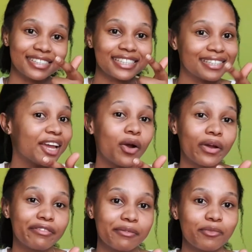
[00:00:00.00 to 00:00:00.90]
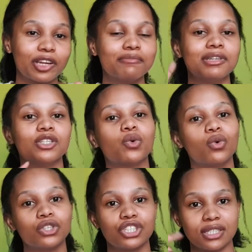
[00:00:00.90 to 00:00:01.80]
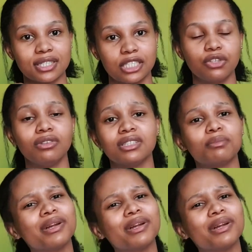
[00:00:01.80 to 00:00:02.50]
stay away from red meat or just decrease it.